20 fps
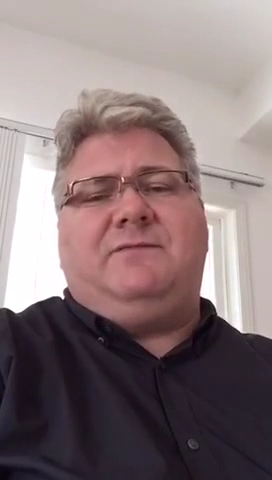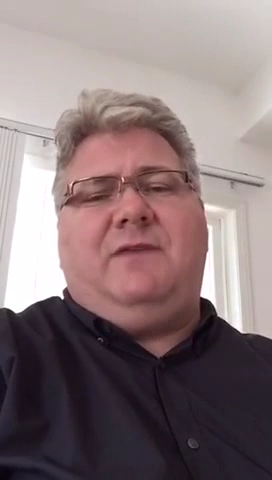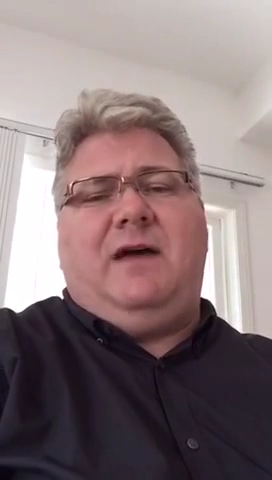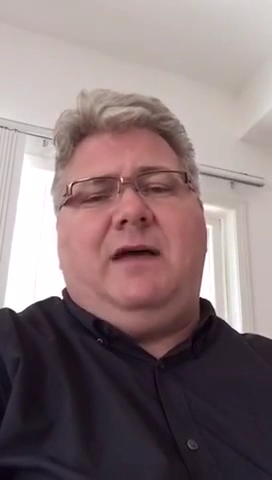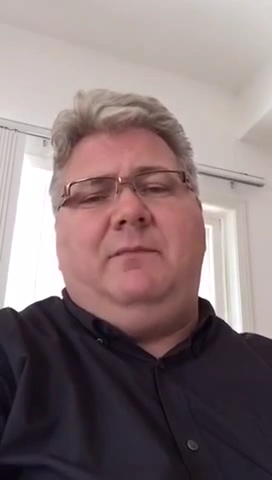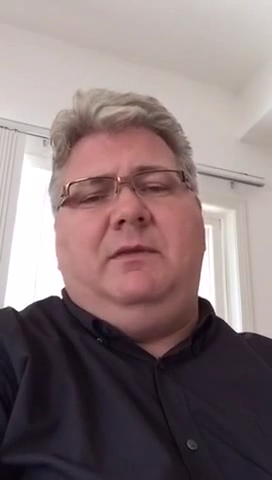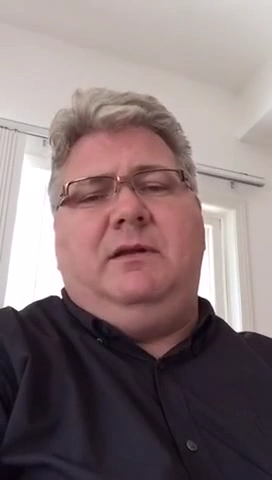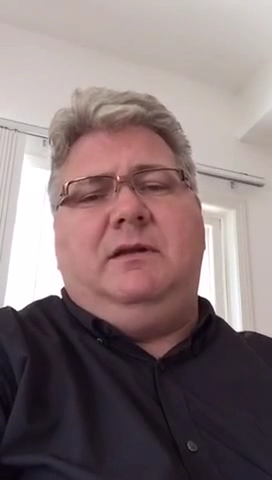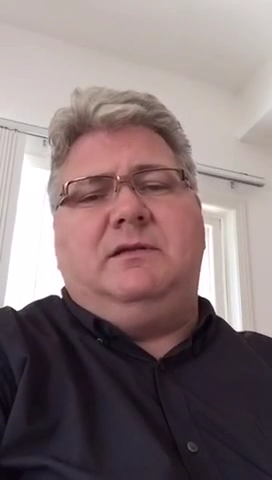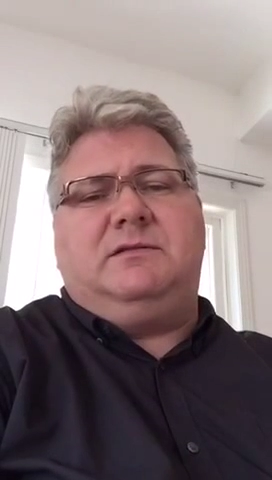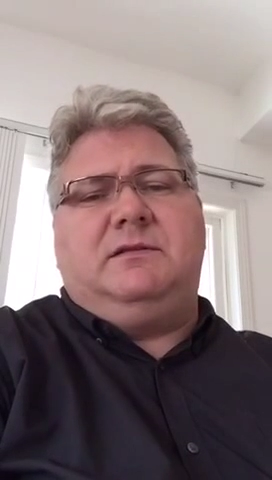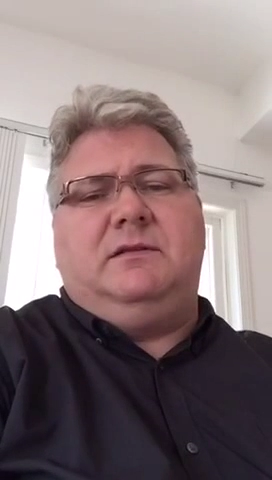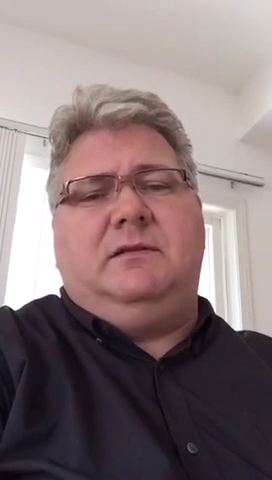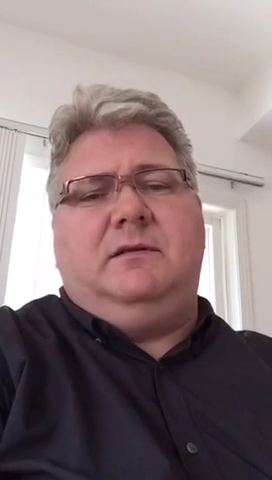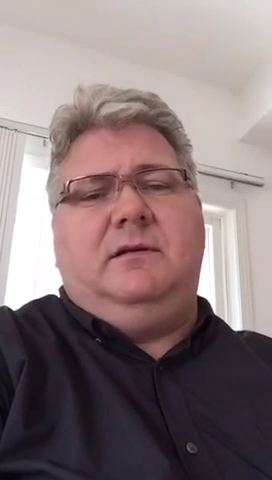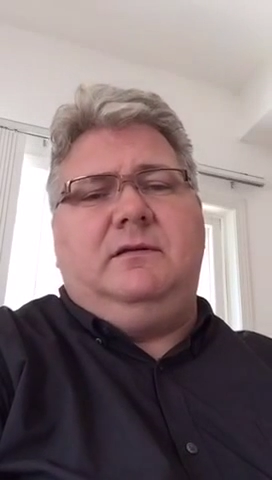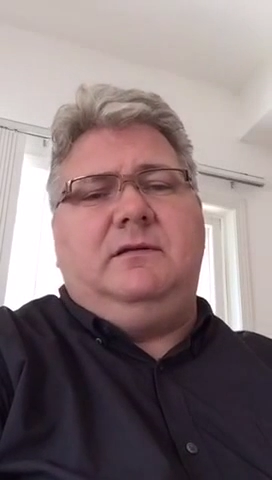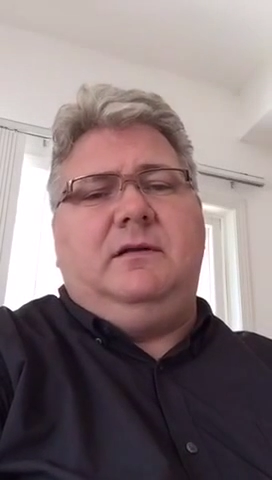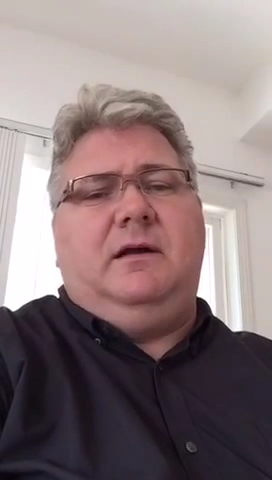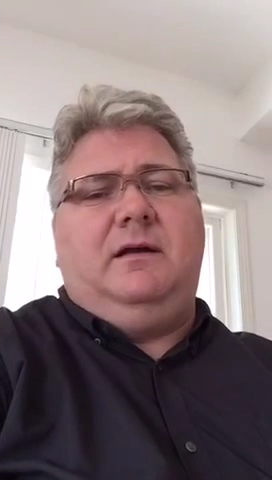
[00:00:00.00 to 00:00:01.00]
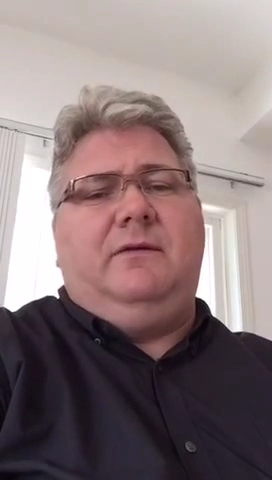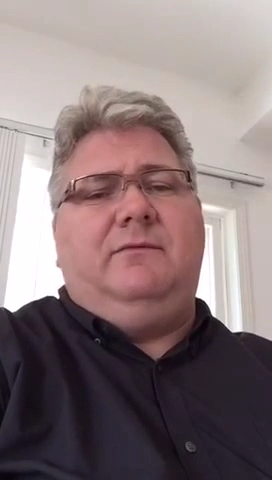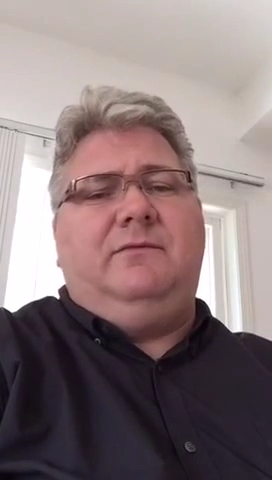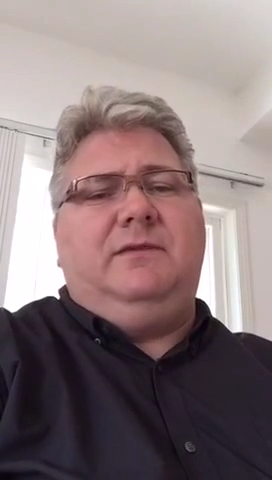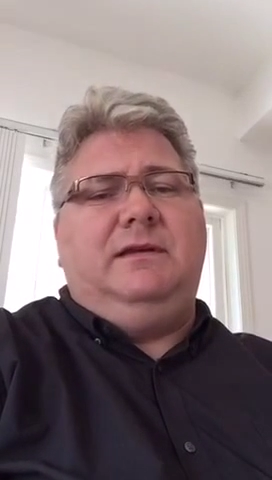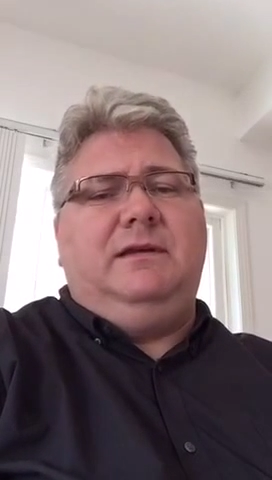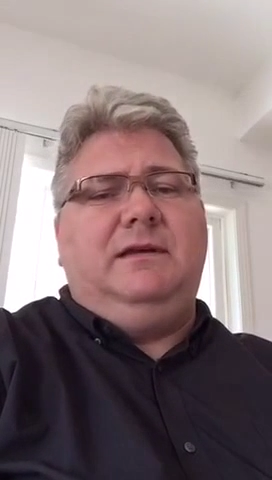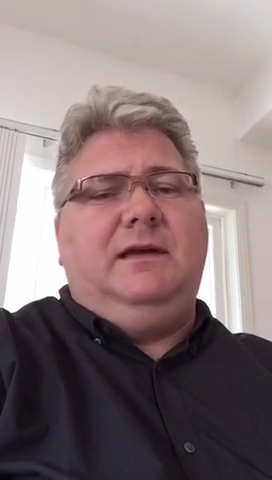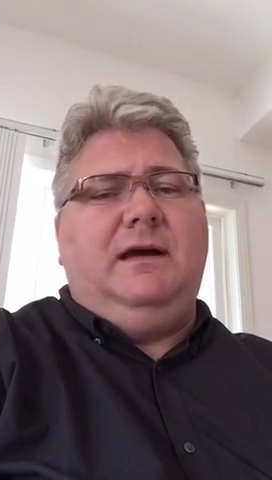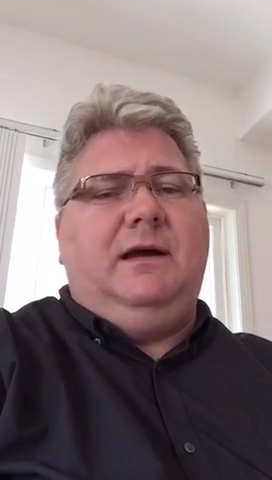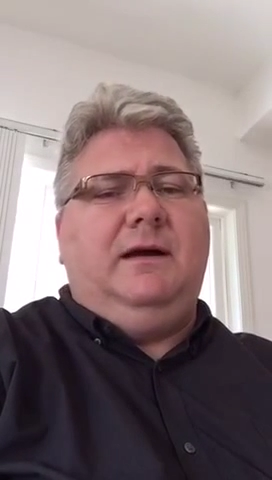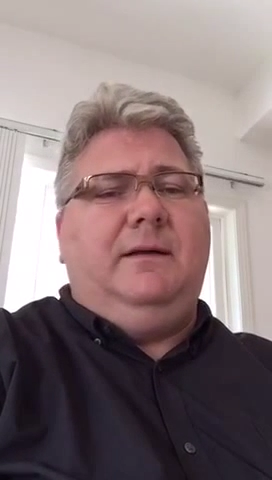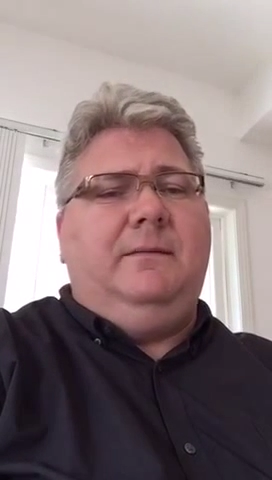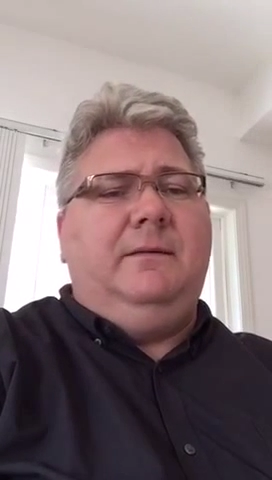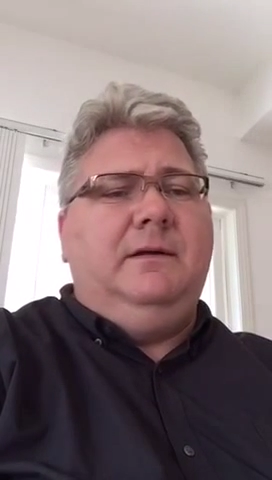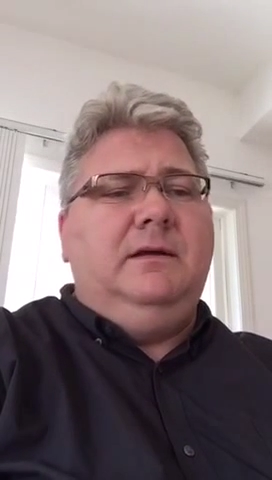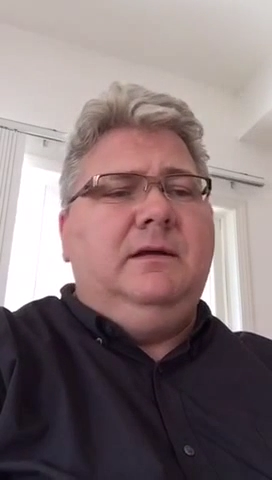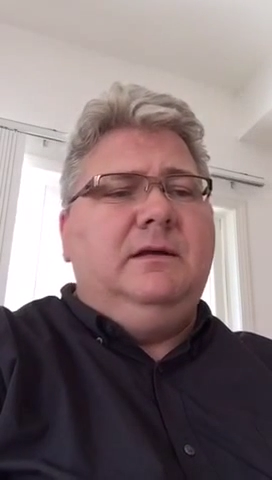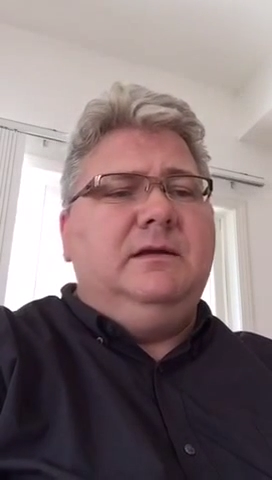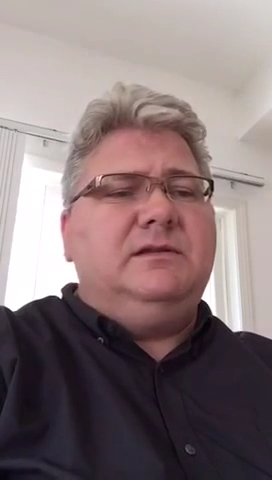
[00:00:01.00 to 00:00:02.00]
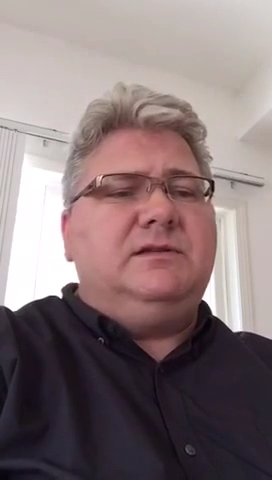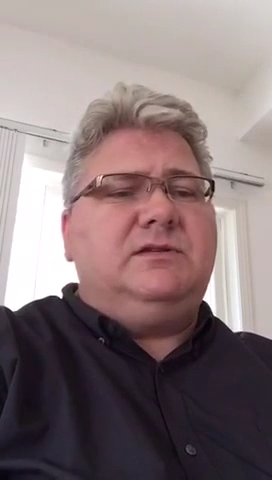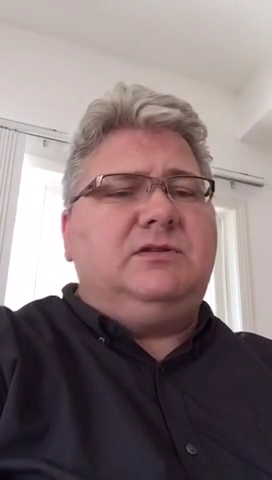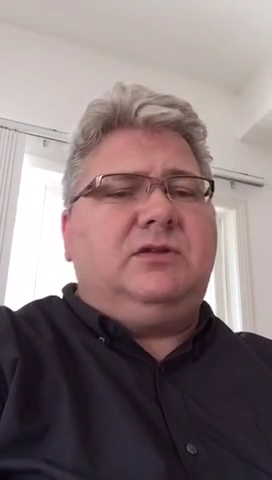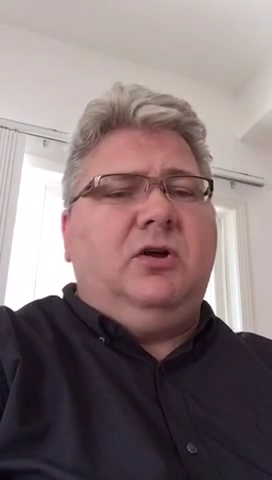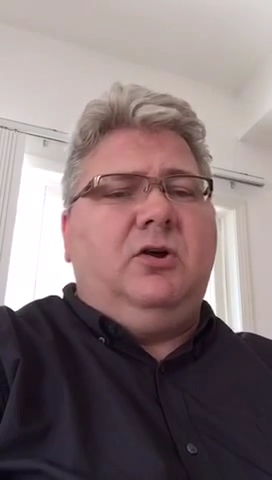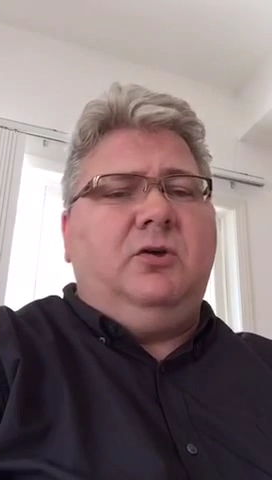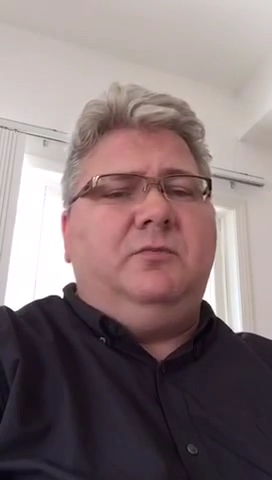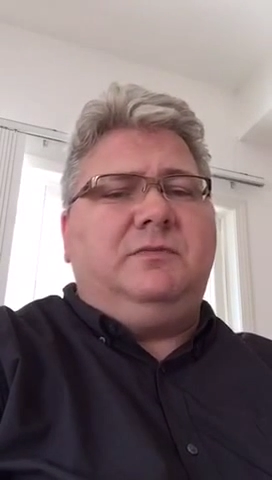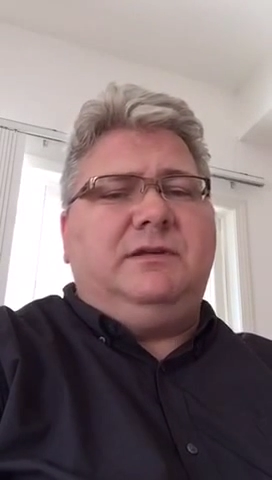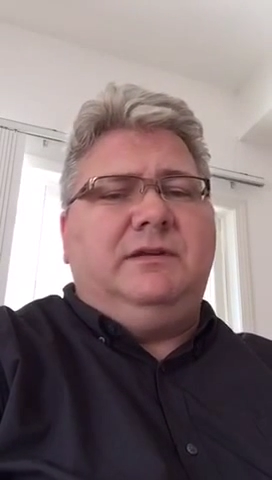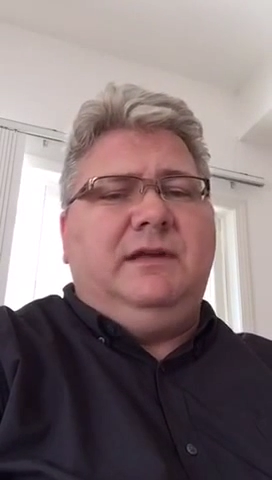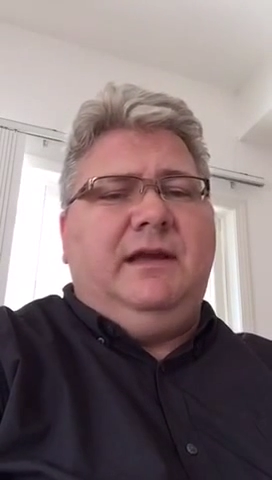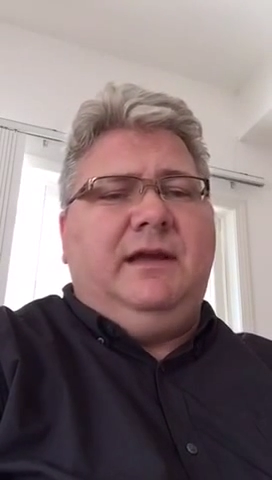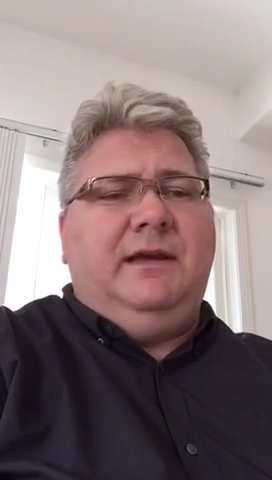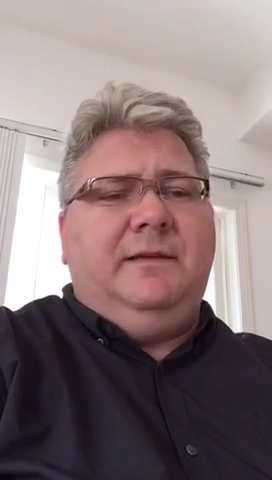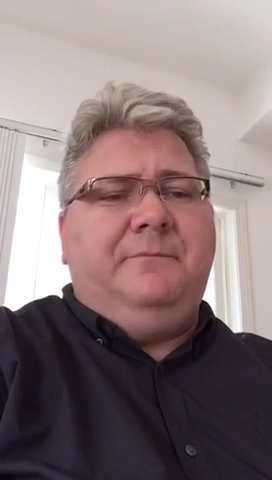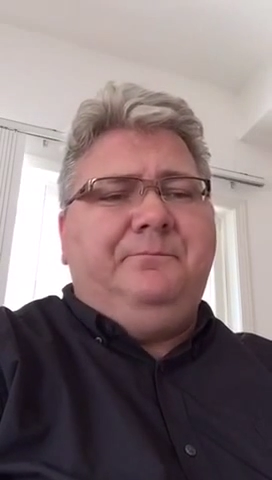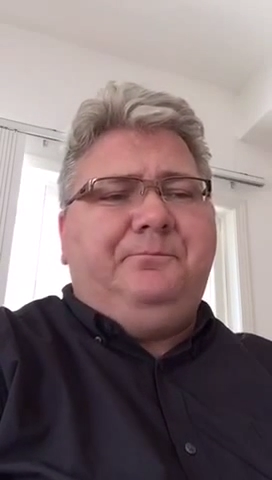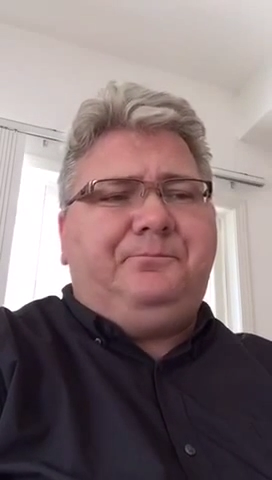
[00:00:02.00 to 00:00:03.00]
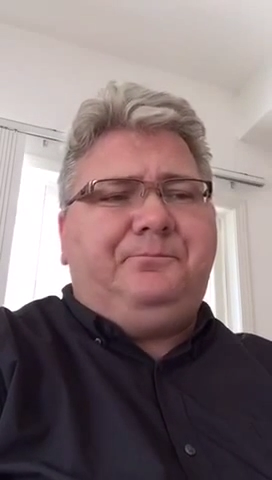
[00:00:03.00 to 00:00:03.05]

5 minutes of the scope today.